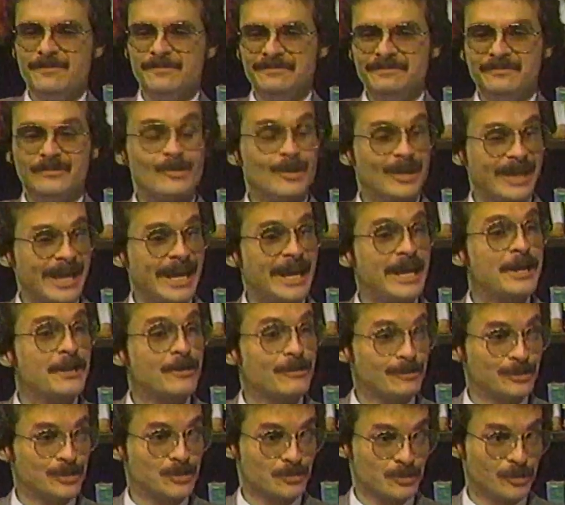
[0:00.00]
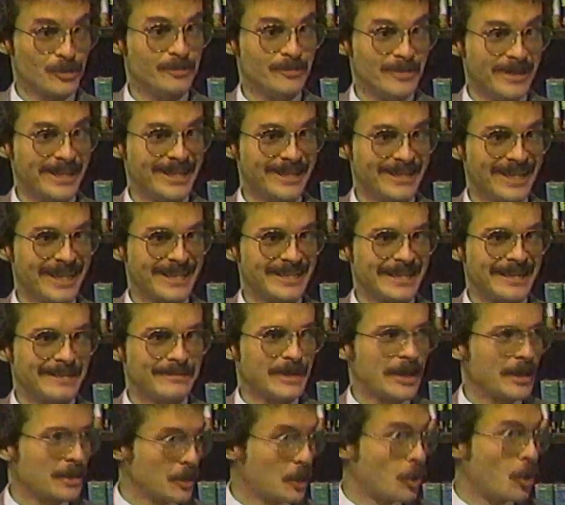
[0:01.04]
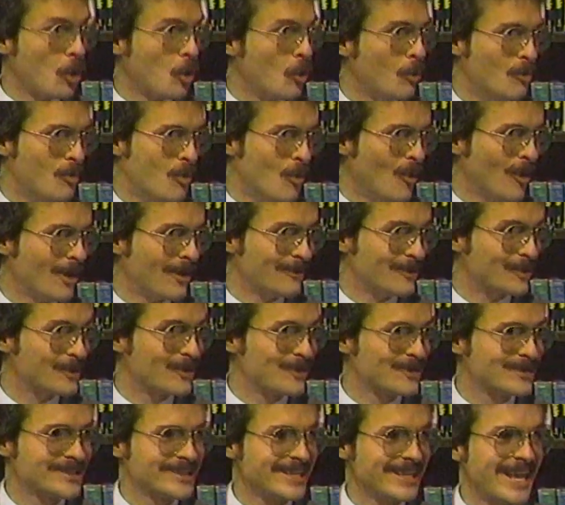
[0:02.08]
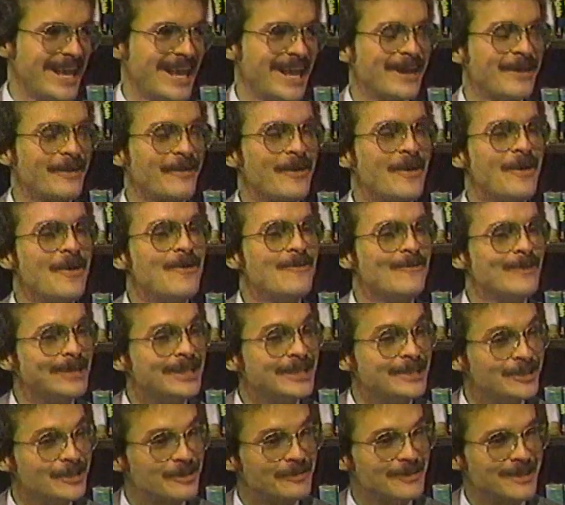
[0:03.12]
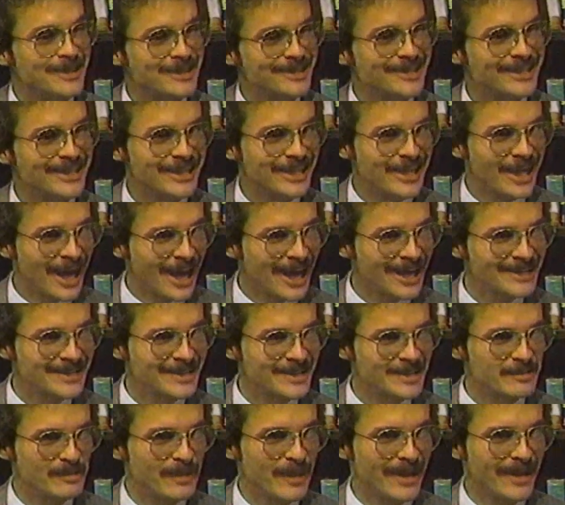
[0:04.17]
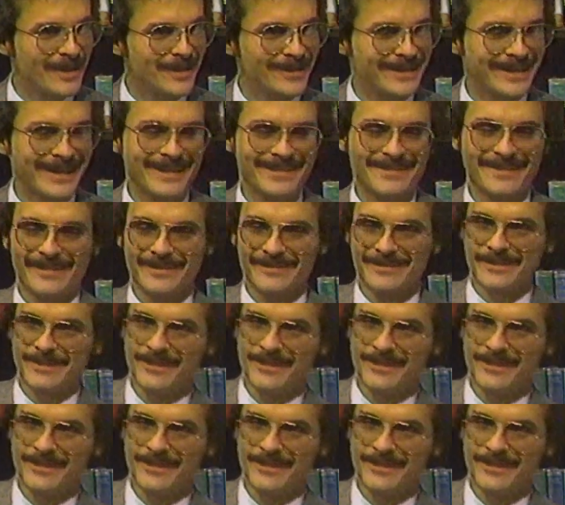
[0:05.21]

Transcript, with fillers: well, Hair was real big at that time, and I thought, "Oh boy, we'll go see Hair." Well, he took me to see Godspell, and I thought,